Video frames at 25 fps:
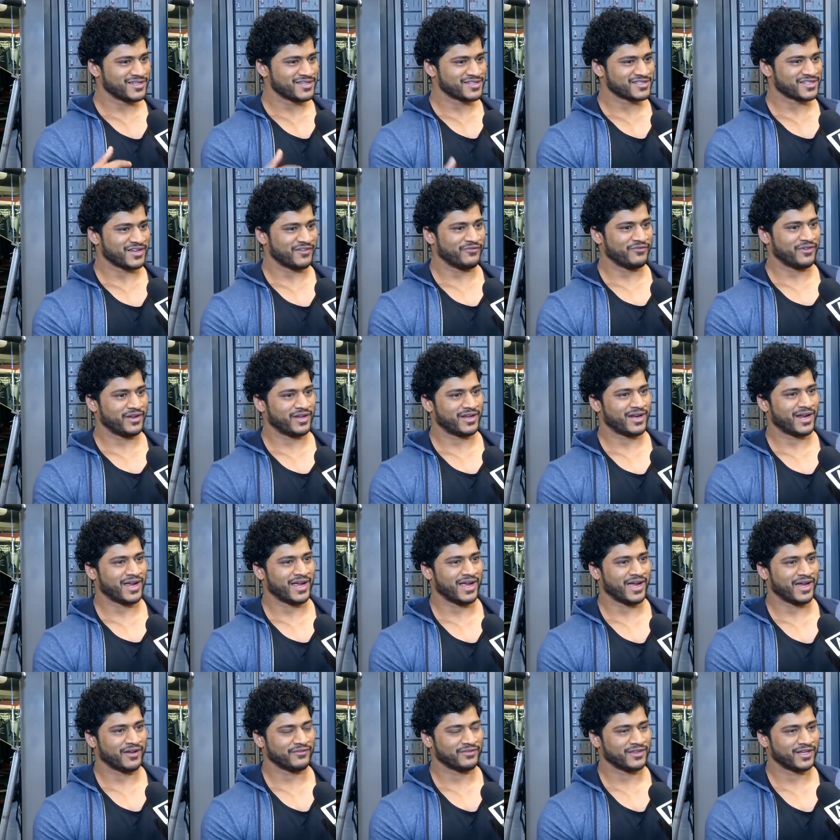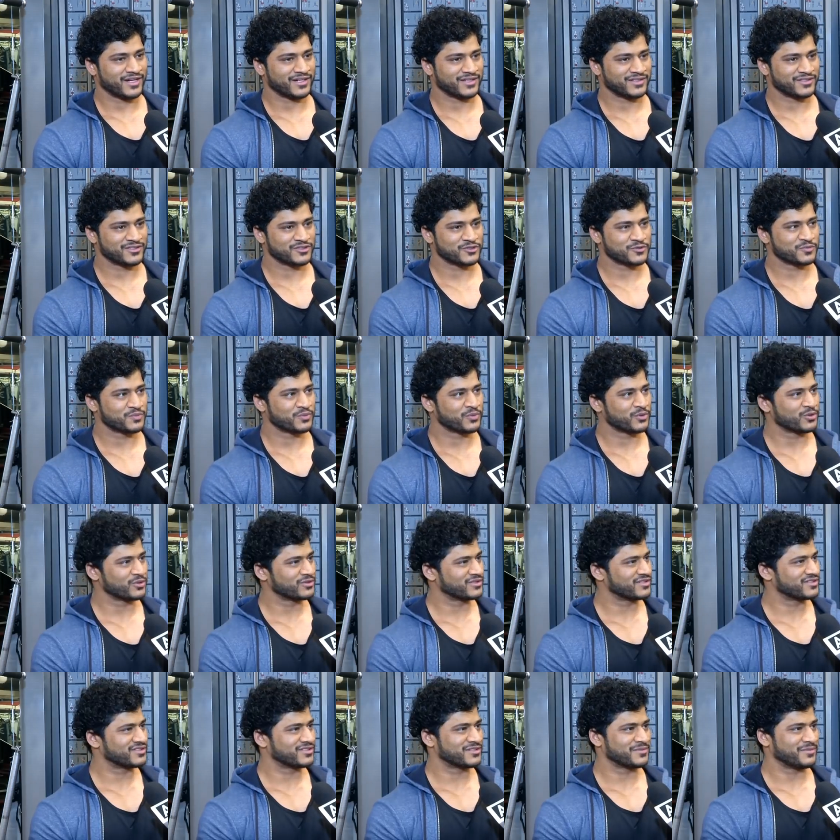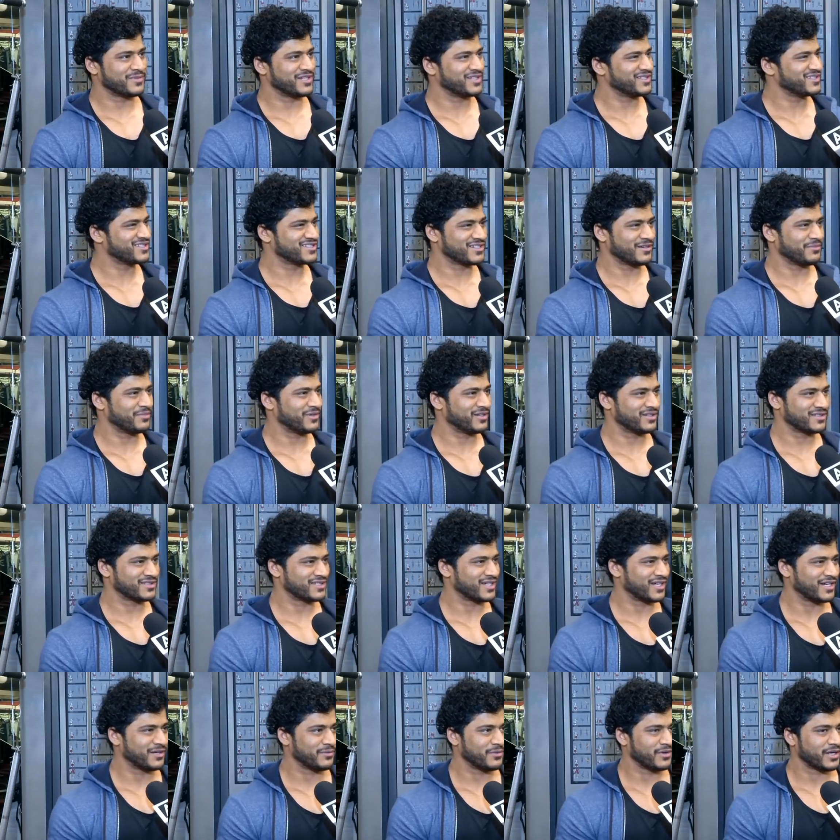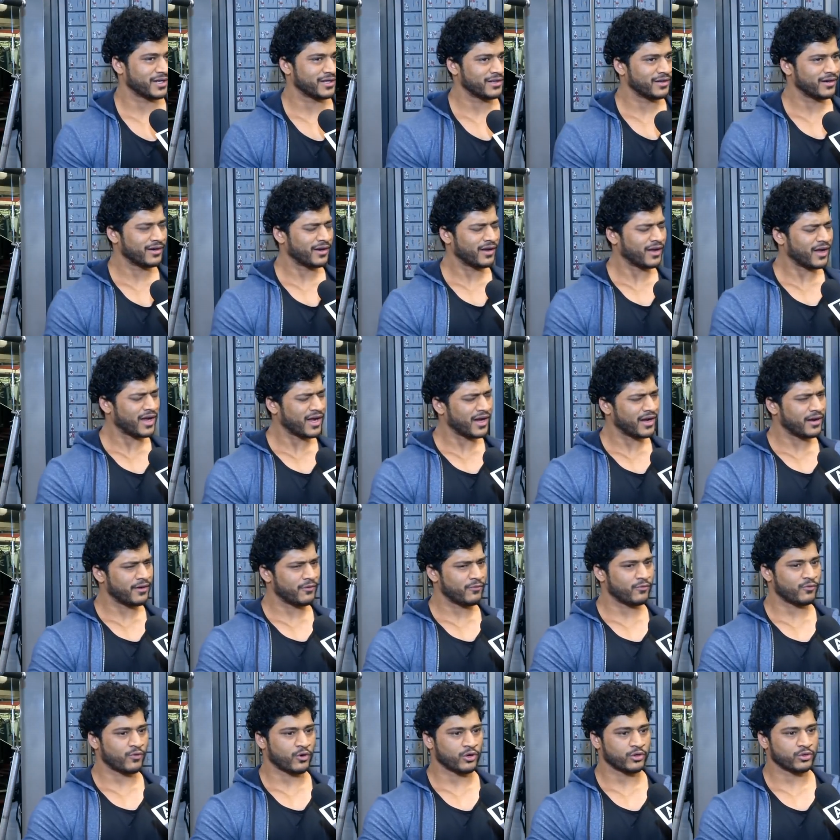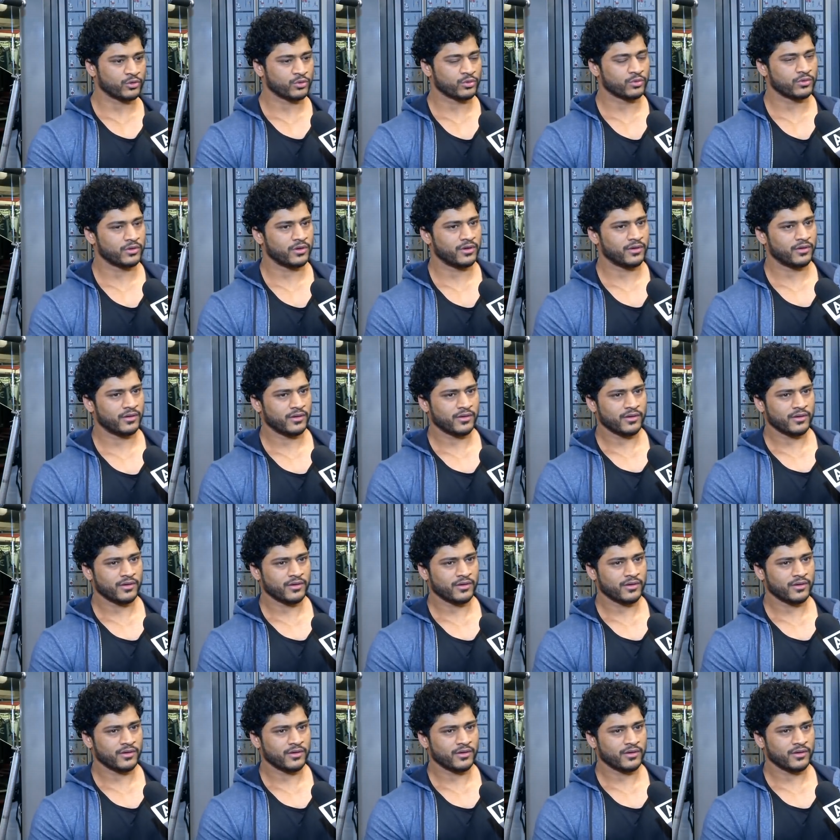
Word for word: somewhere I have that sportsmanship inside me and I want to